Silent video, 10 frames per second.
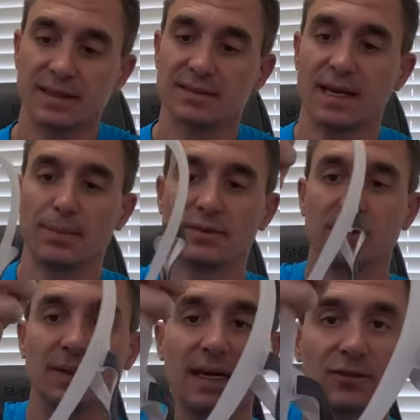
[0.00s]
This happens
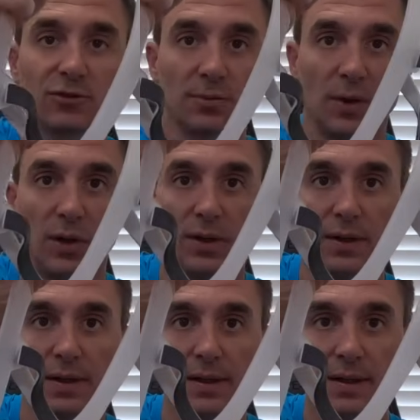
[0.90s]
to be a
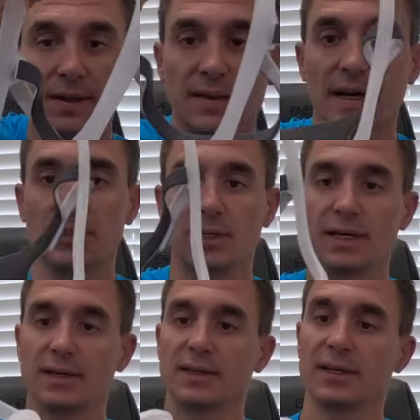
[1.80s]
small that I tried
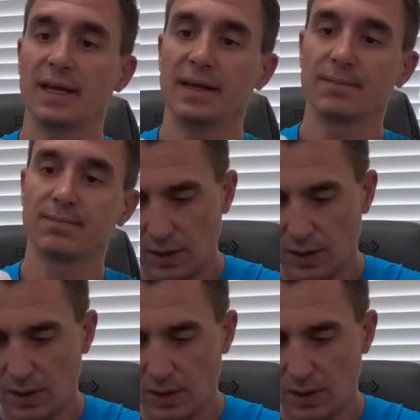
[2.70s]
on here today.